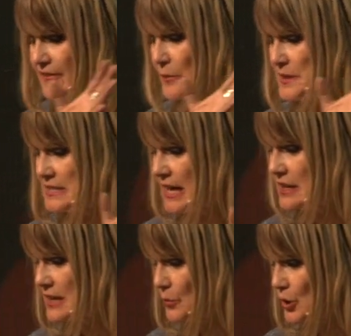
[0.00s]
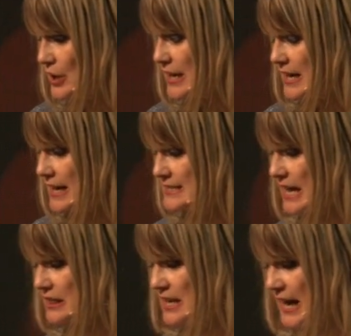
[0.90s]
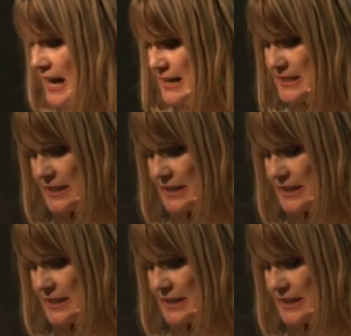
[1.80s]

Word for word: up the dead that were in it, and death and Hades